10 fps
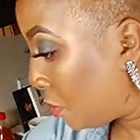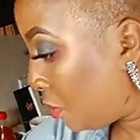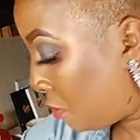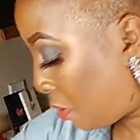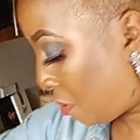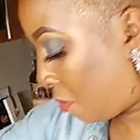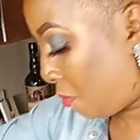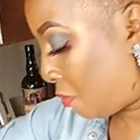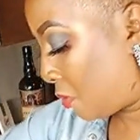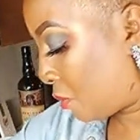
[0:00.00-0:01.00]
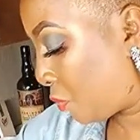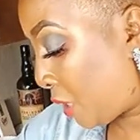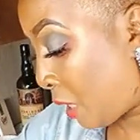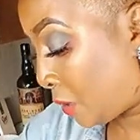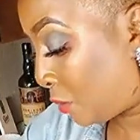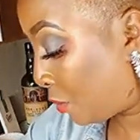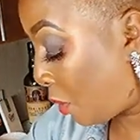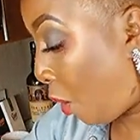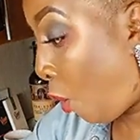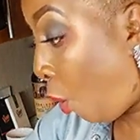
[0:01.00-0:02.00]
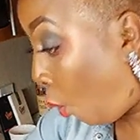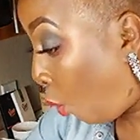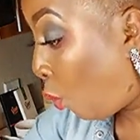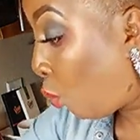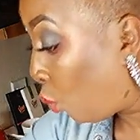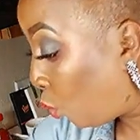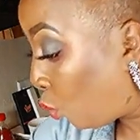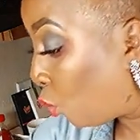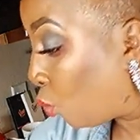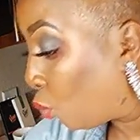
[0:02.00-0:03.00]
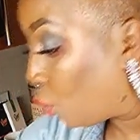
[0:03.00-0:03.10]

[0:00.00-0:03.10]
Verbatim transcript: You know, if we got to do the whole